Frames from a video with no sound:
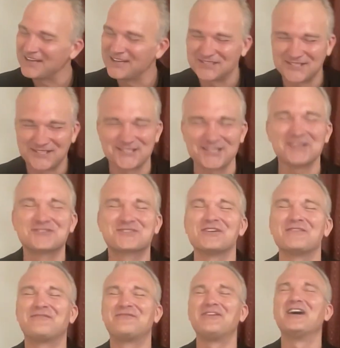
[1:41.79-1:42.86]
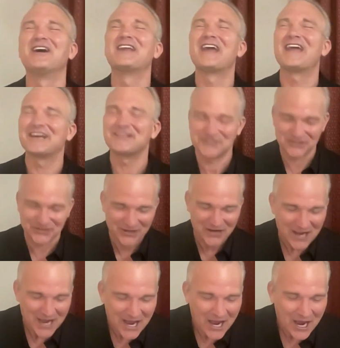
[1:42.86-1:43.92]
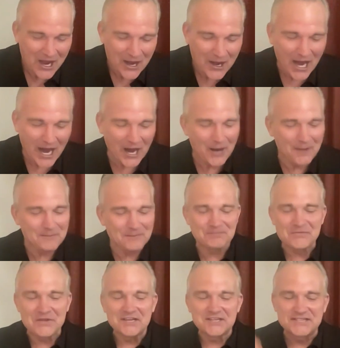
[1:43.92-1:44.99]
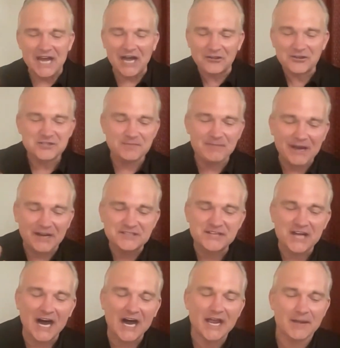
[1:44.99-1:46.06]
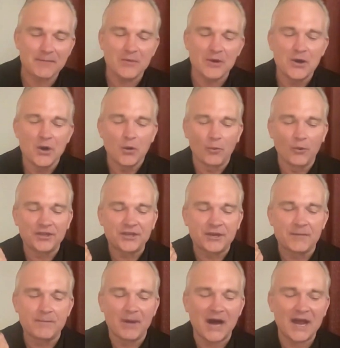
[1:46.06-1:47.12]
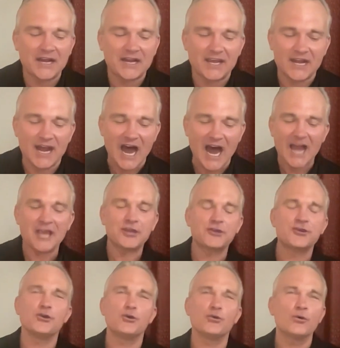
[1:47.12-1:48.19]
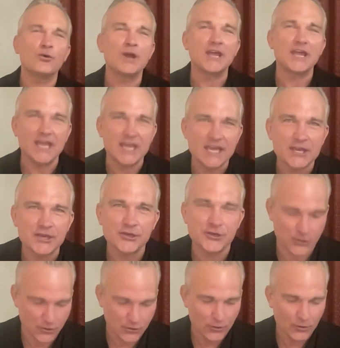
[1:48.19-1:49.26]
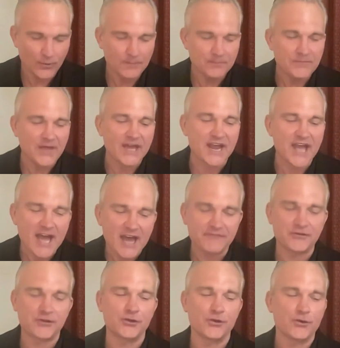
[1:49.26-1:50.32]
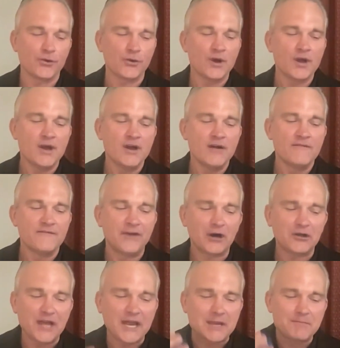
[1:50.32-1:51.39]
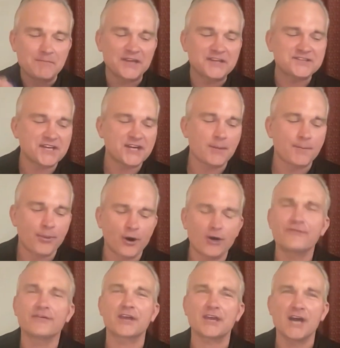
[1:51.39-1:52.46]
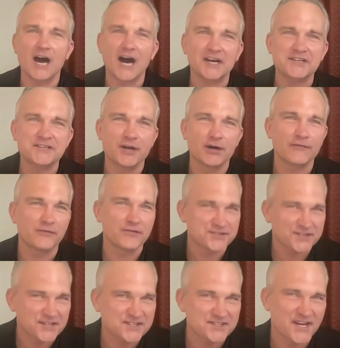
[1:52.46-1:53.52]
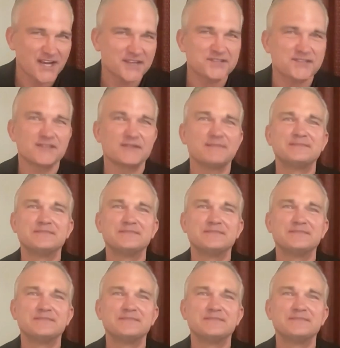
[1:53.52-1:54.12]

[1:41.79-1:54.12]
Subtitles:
Such a fun answer. Tell us about a time when combining IQ, EQ, and FQ felt like mixing a perfect cocktail for success.